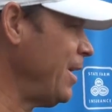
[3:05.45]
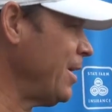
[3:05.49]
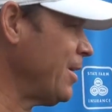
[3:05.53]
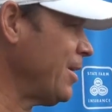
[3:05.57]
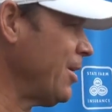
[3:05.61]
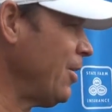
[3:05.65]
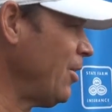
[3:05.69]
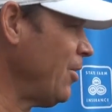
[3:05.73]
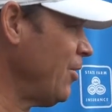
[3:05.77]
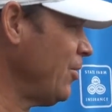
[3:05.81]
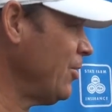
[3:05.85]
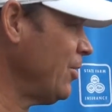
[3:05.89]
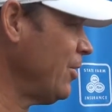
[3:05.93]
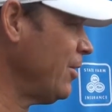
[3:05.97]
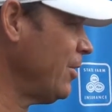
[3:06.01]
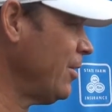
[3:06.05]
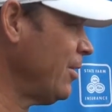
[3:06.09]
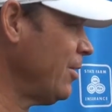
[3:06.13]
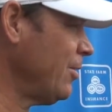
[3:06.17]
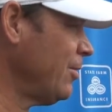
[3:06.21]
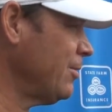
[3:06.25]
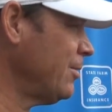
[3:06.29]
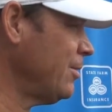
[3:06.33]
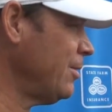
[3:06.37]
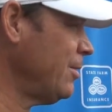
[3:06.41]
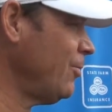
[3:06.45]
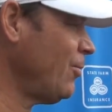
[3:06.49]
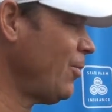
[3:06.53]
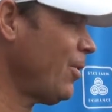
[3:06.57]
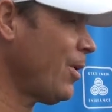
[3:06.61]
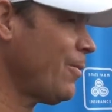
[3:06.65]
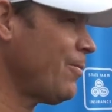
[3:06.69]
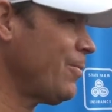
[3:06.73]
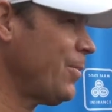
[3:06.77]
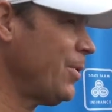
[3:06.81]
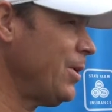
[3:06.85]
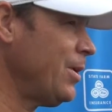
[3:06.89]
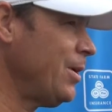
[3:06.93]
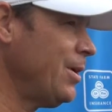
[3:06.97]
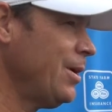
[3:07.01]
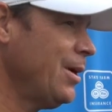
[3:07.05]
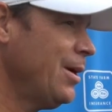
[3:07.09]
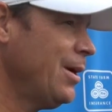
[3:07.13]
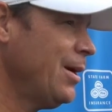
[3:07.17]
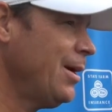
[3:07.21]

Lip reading: get-go, you know, and you want to be